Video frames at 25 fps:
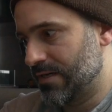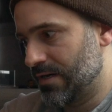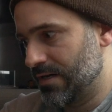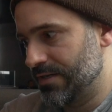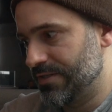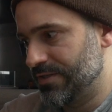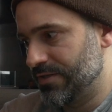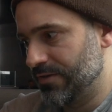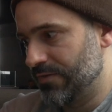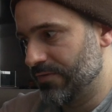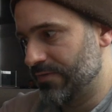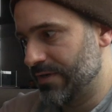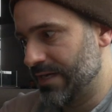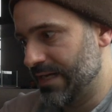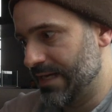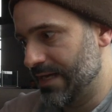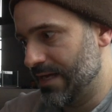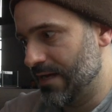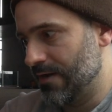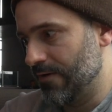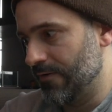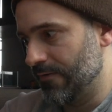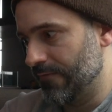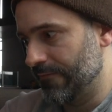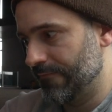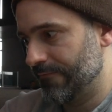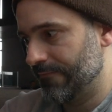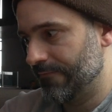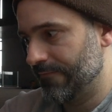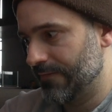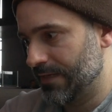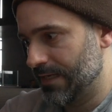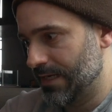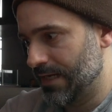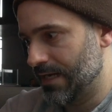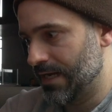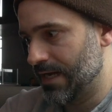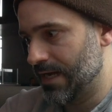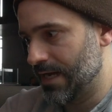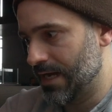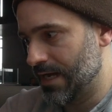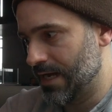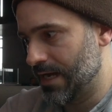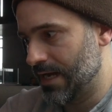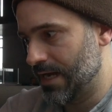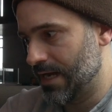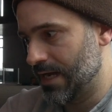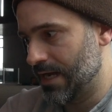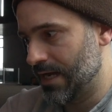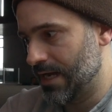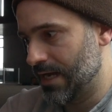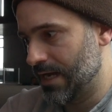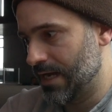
cartoon right now? Yeah. Uh,